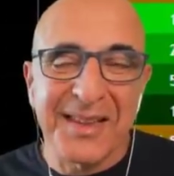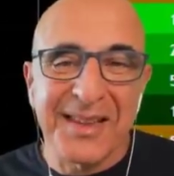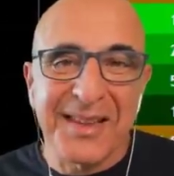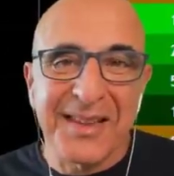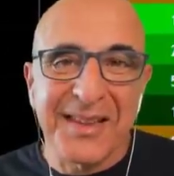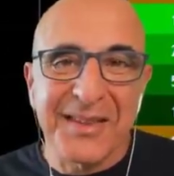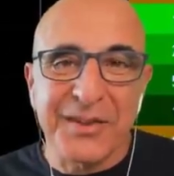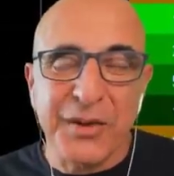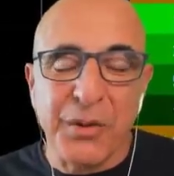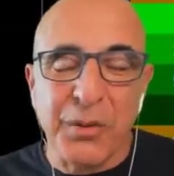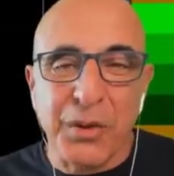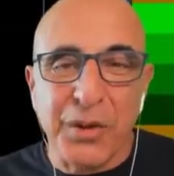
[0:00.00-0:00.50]

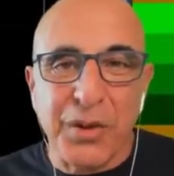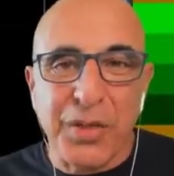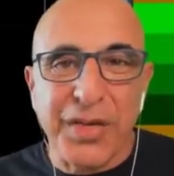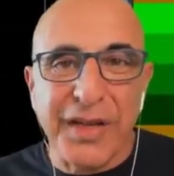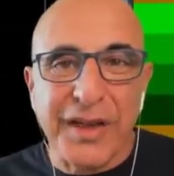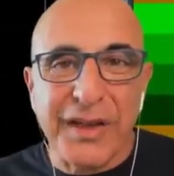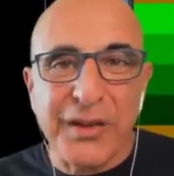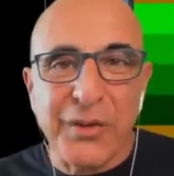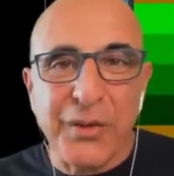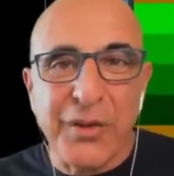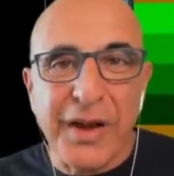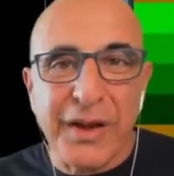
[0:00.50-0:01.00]
So I want to
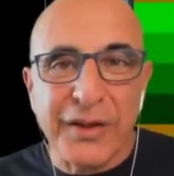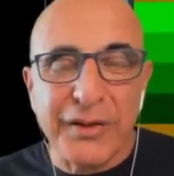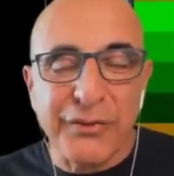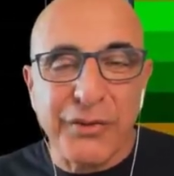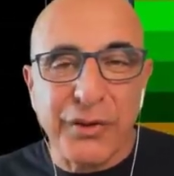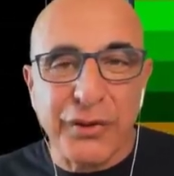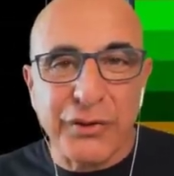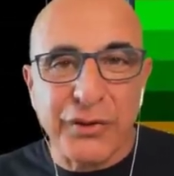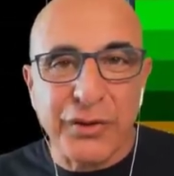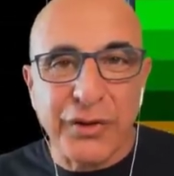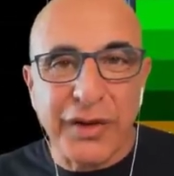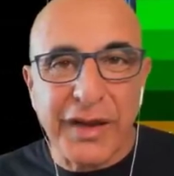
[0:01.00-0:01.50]
thank you guys
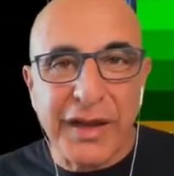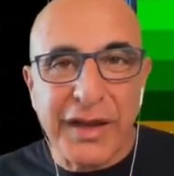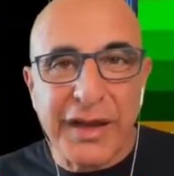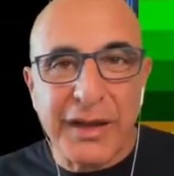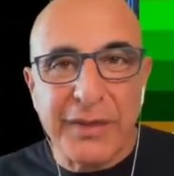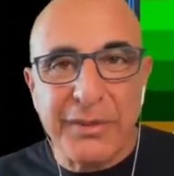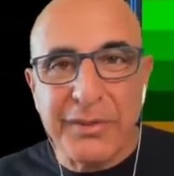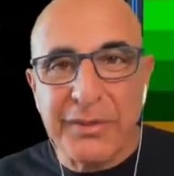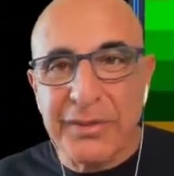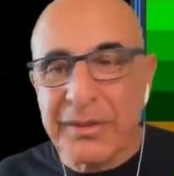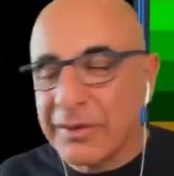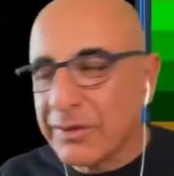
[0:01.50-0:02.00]
for joining
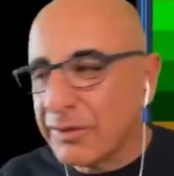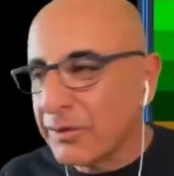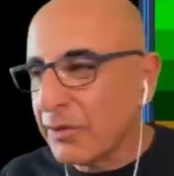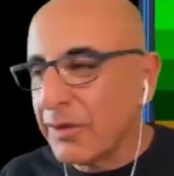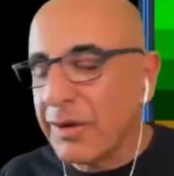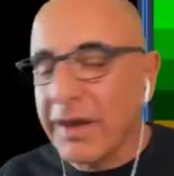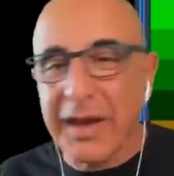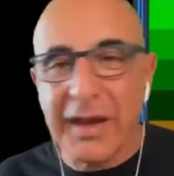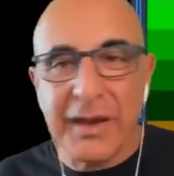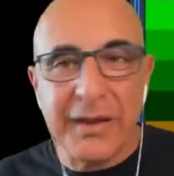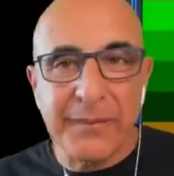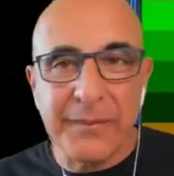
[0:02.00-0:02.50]
in
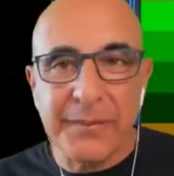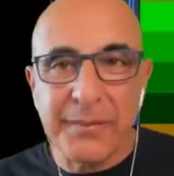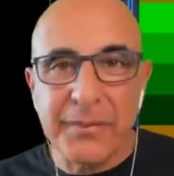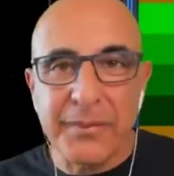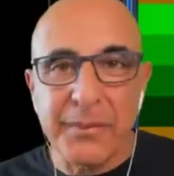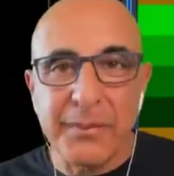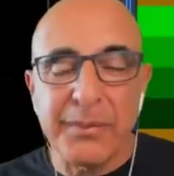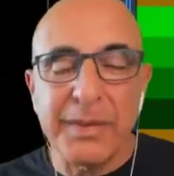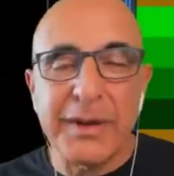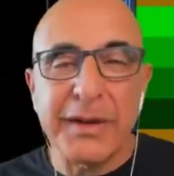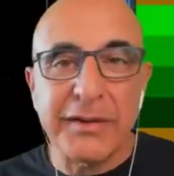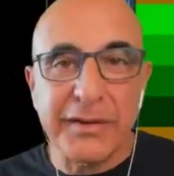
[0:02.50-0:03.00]
today.
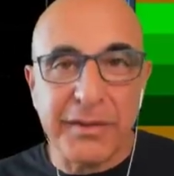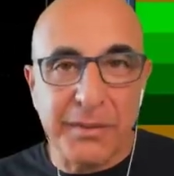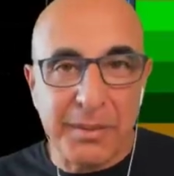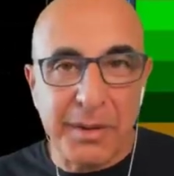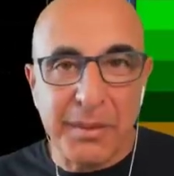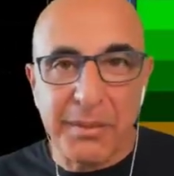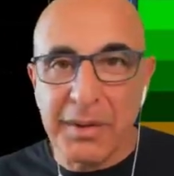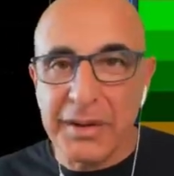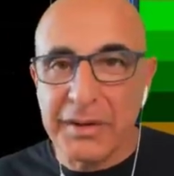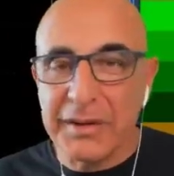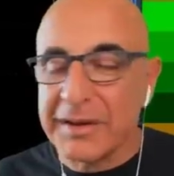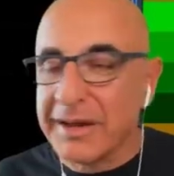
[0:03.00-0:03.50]
Please
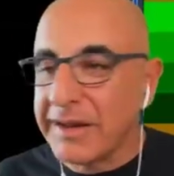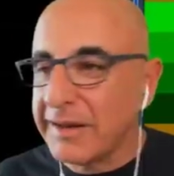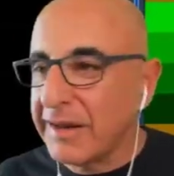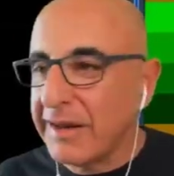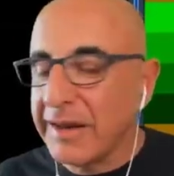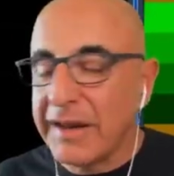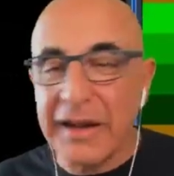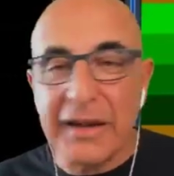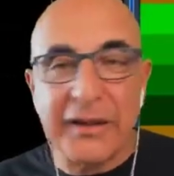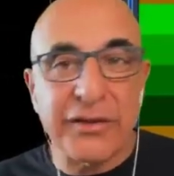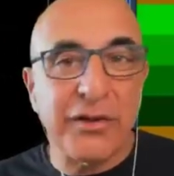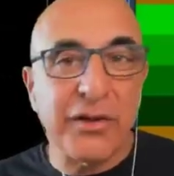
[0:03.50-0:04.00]
remember,
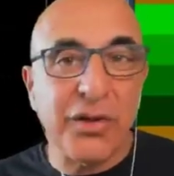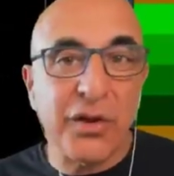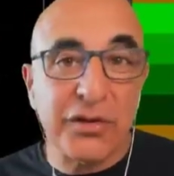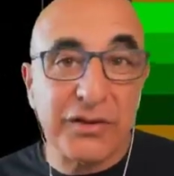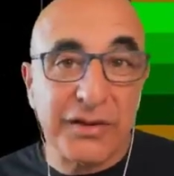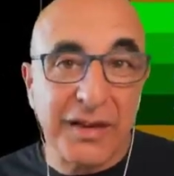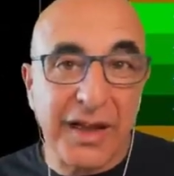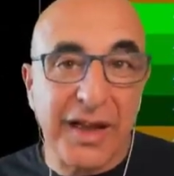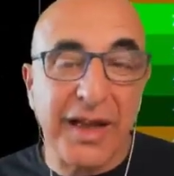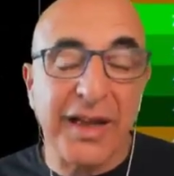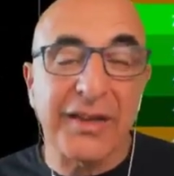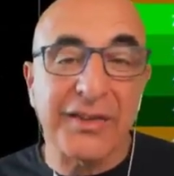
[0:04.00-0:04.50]
trading is not
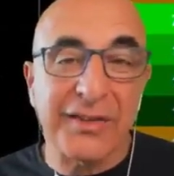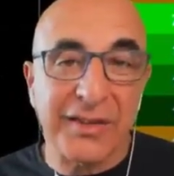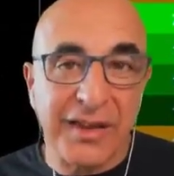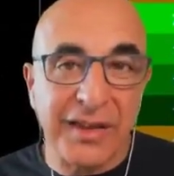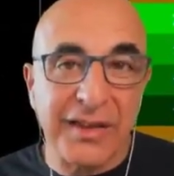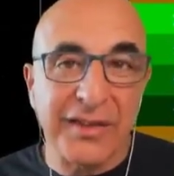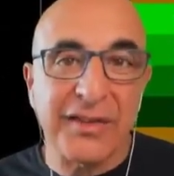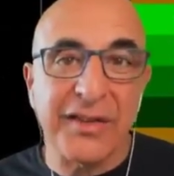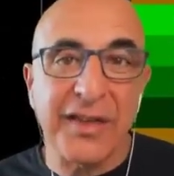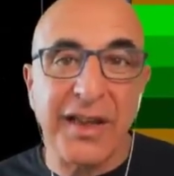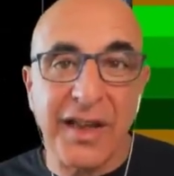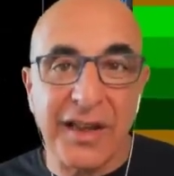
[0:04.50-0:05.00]
as
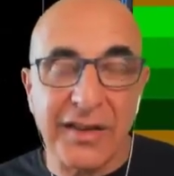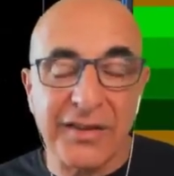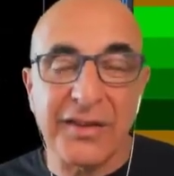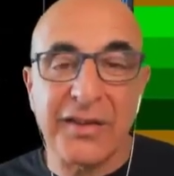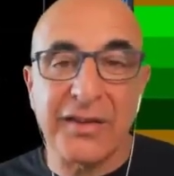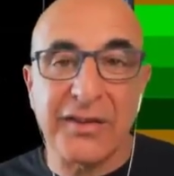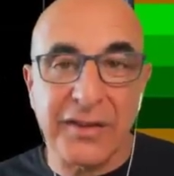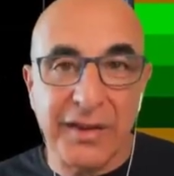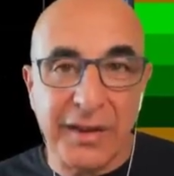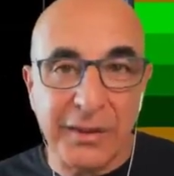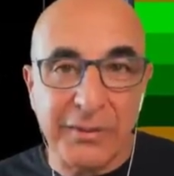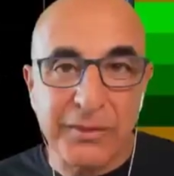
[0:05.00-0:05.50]
easy as it
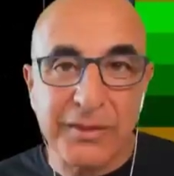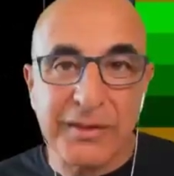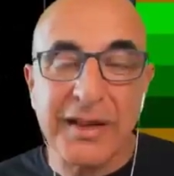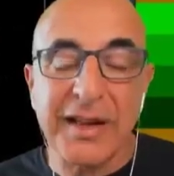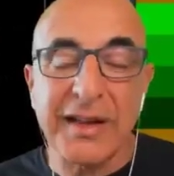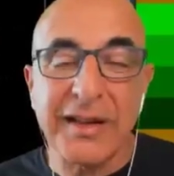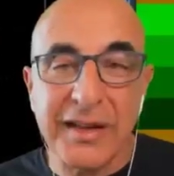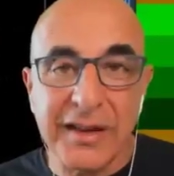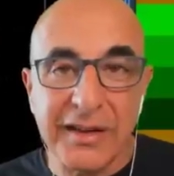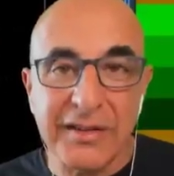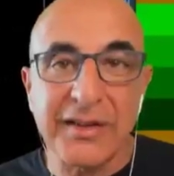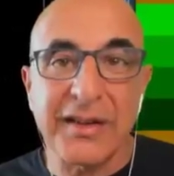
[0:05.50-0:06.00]
seems.
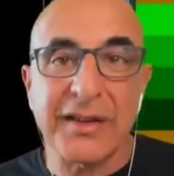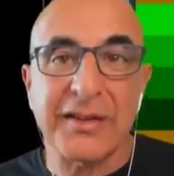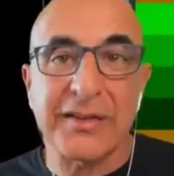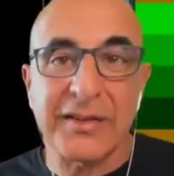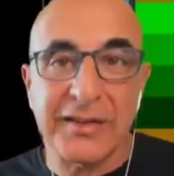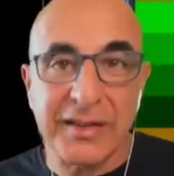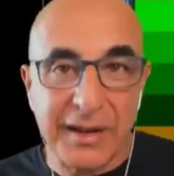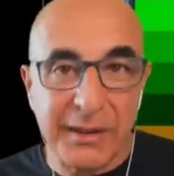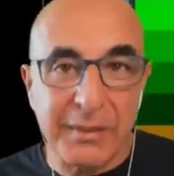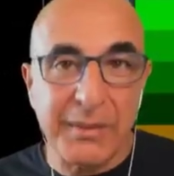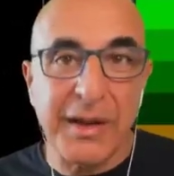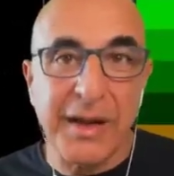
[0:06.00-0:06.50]
Trading is
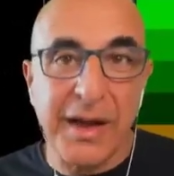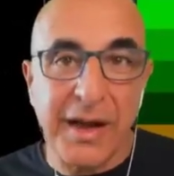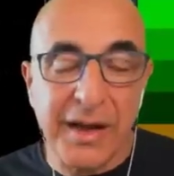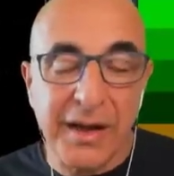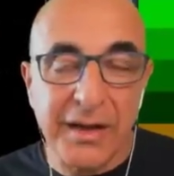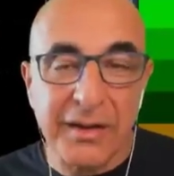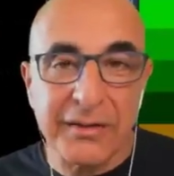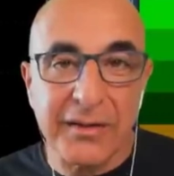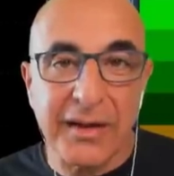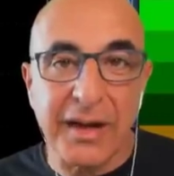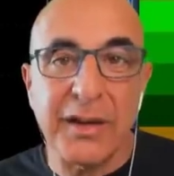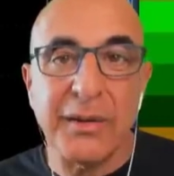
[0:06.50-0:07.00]
extremely
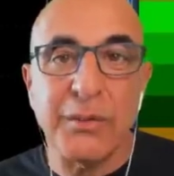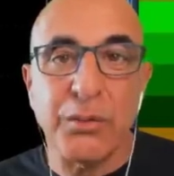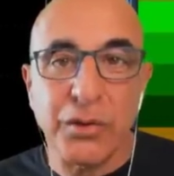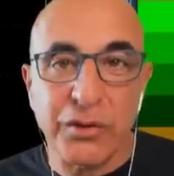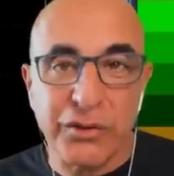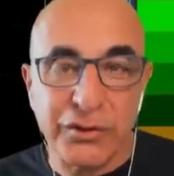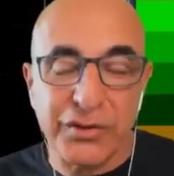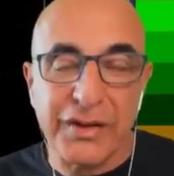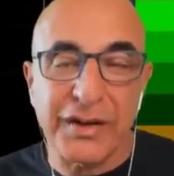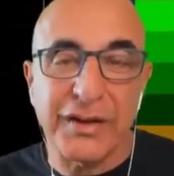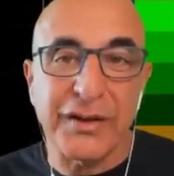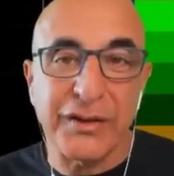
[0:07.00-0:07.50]
hard and
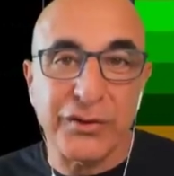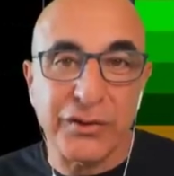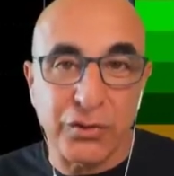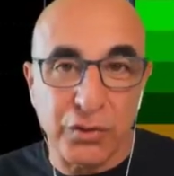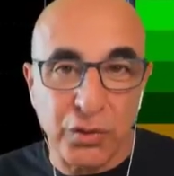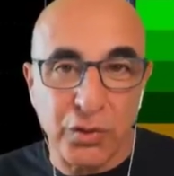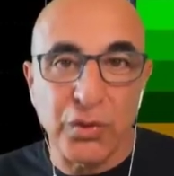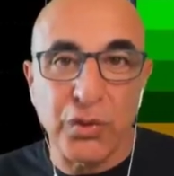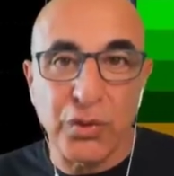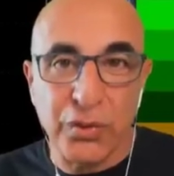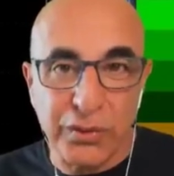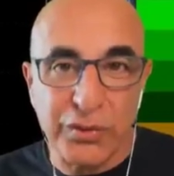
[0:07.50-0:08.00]
most traders
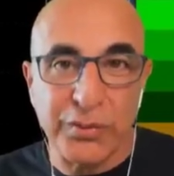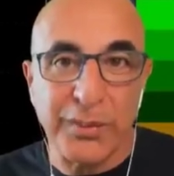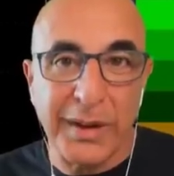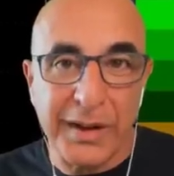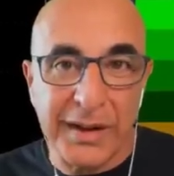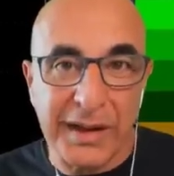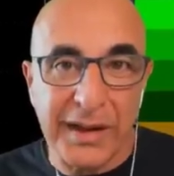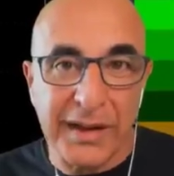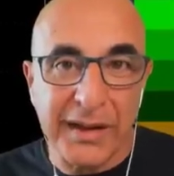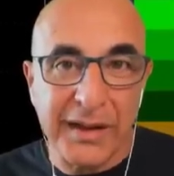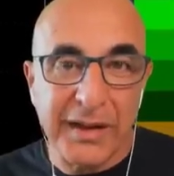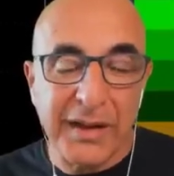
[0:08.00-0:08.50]
do lose
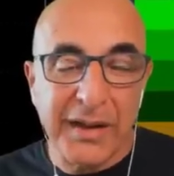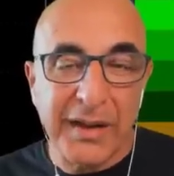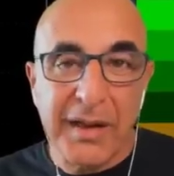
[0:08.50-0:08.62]
money.